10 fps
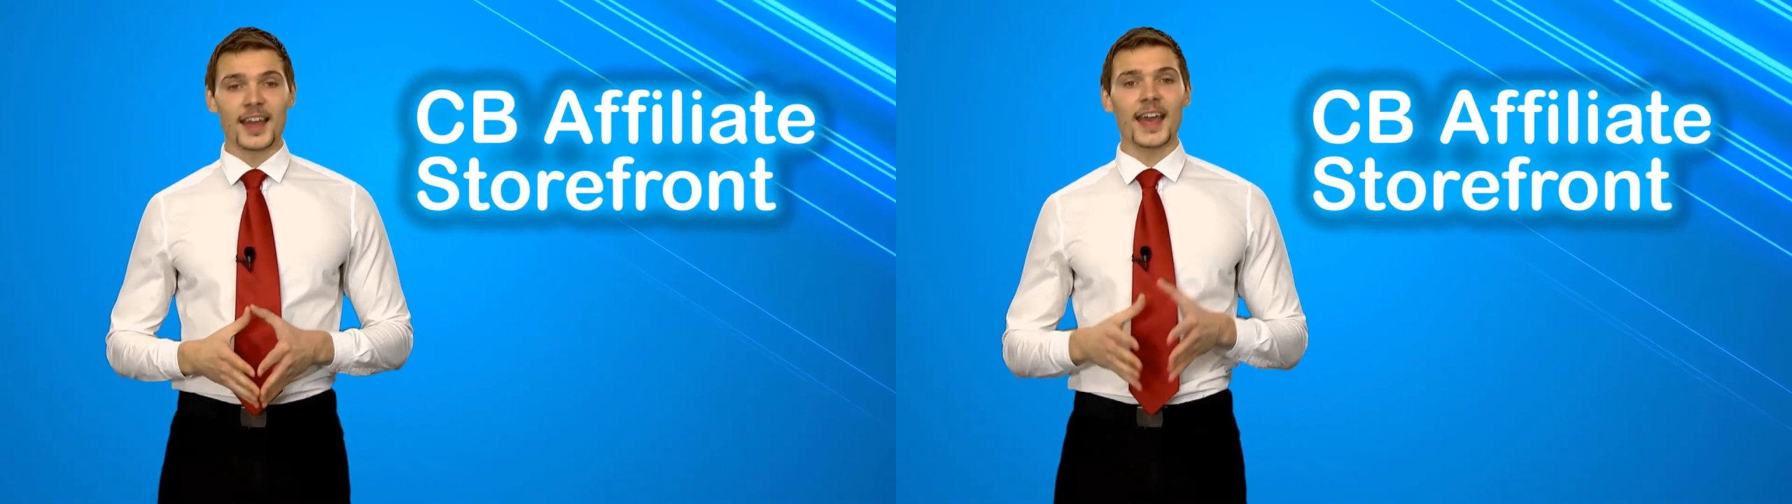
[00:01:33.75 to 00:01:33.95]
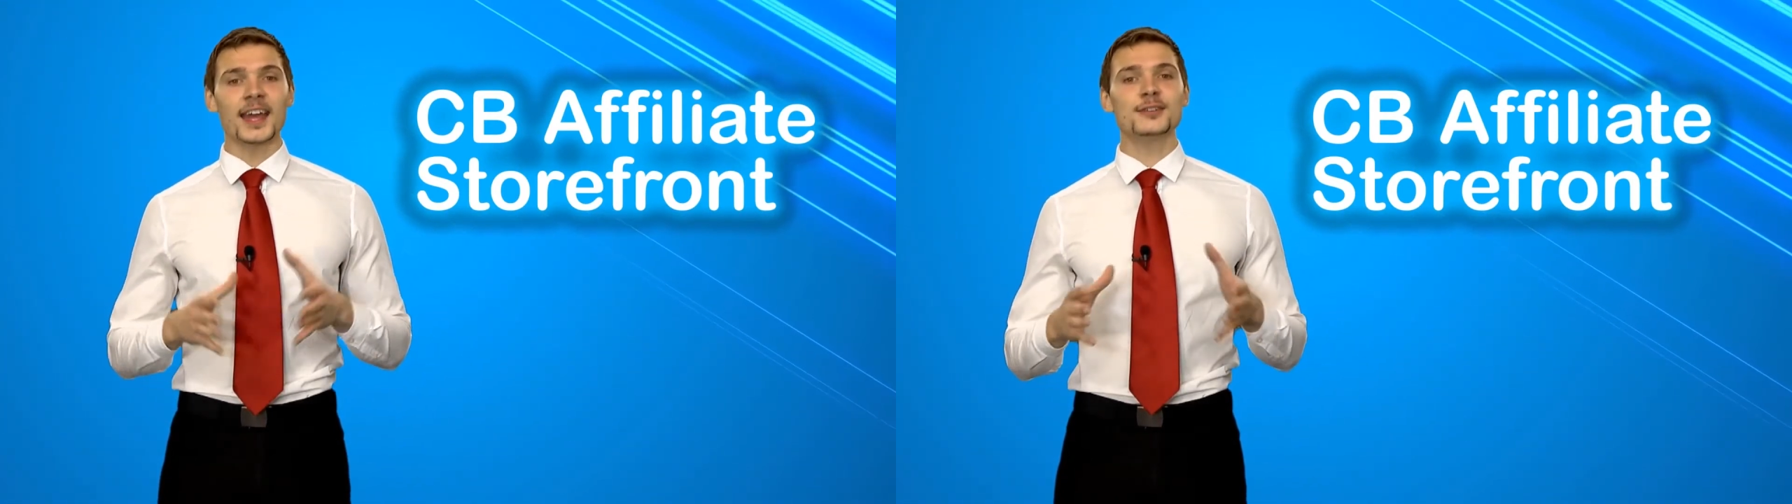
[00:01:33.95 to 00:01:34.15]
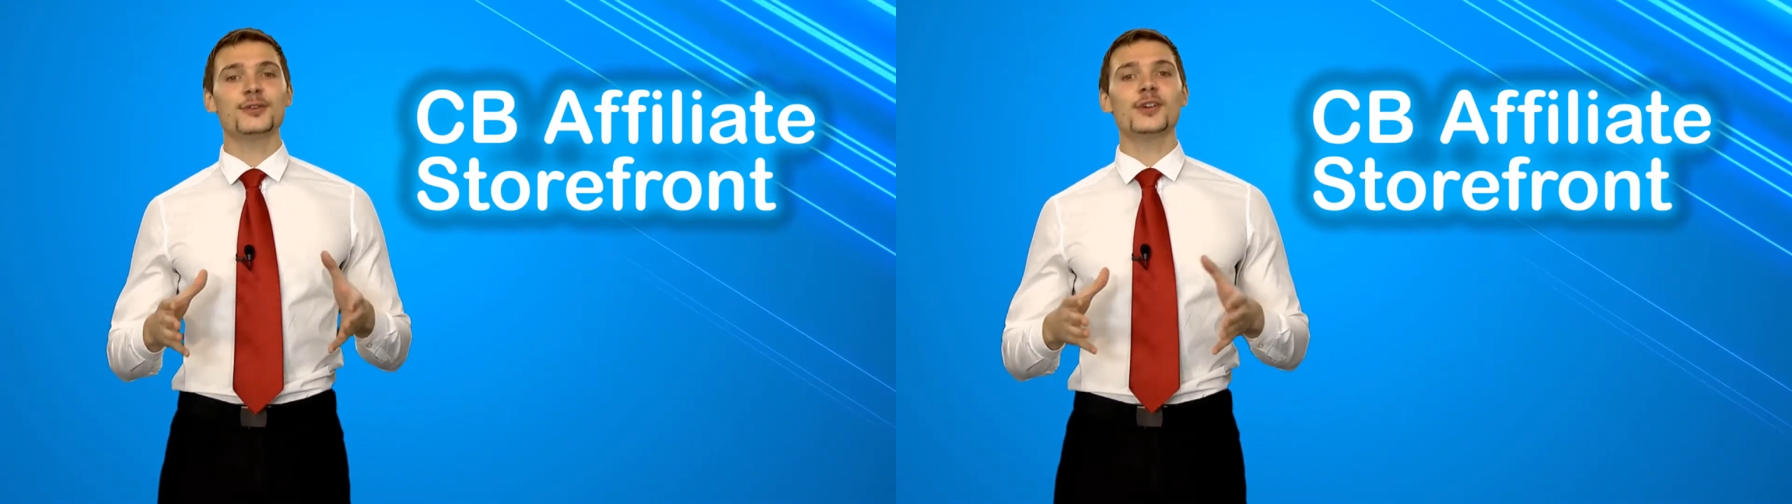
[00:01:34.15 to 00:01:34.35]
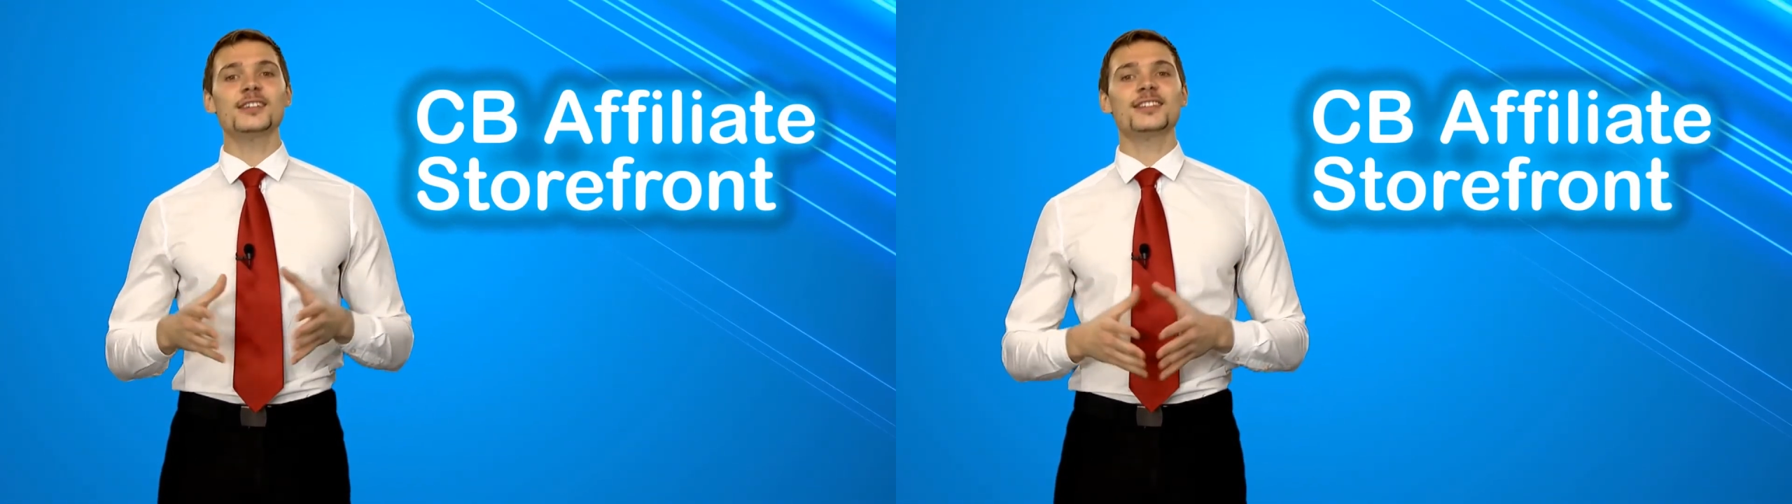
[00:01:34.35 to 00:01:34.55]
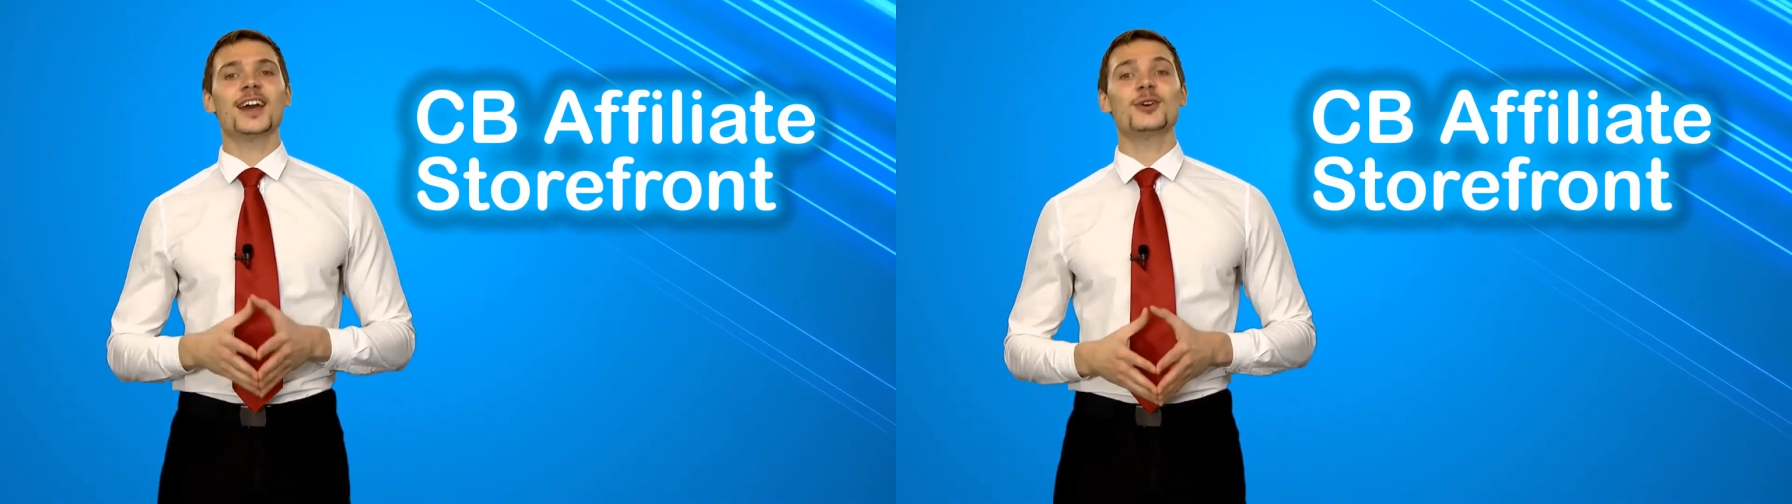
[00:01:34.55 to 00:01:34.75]
and for each
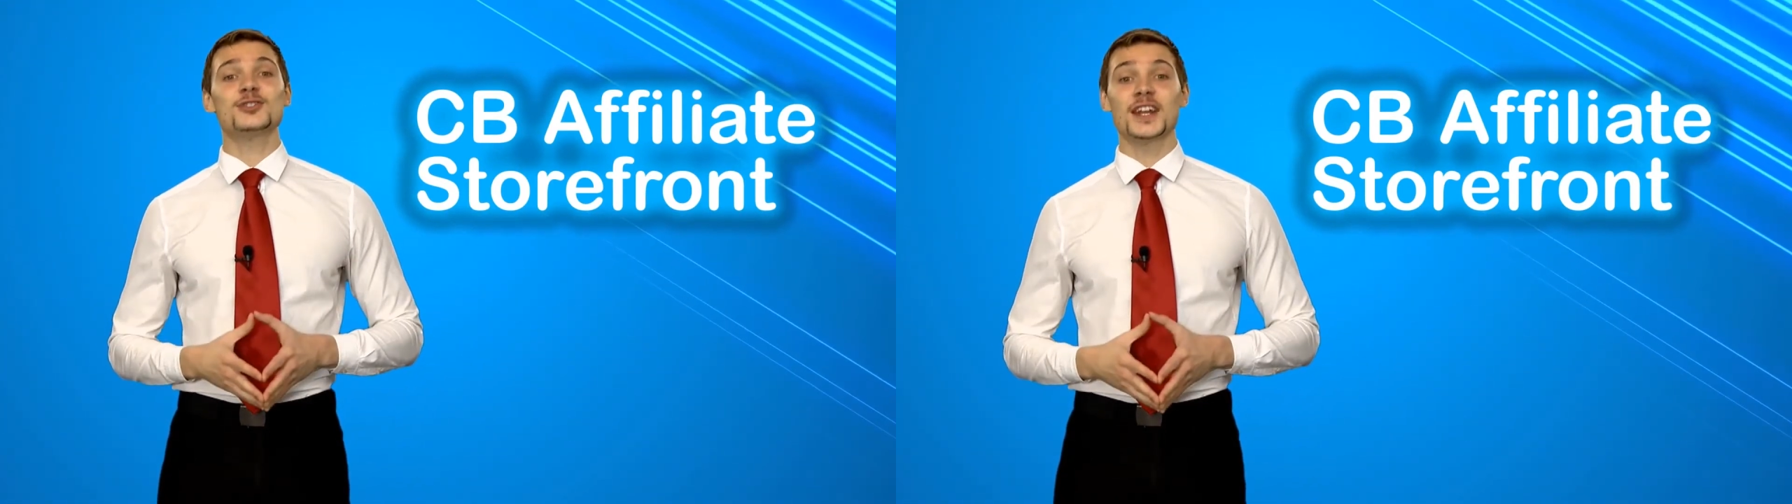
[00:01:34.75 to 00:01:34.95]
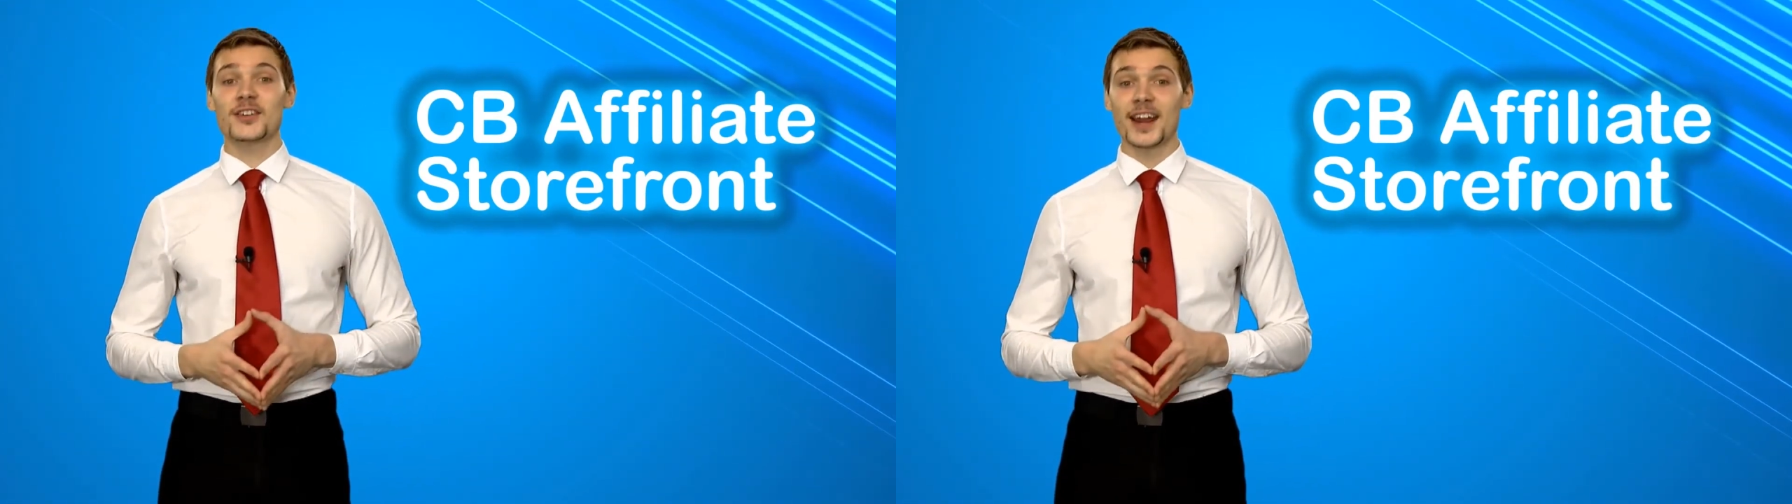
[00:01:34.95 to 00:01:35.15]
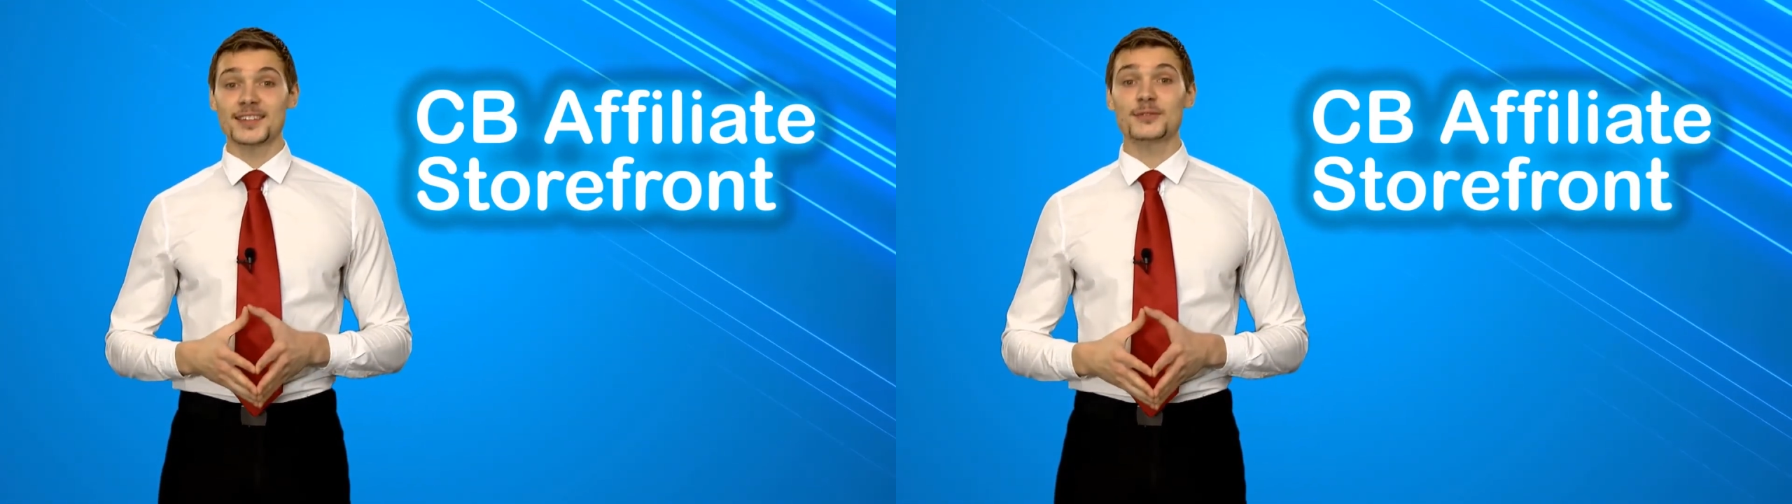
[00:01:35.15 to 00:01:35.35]
sale generated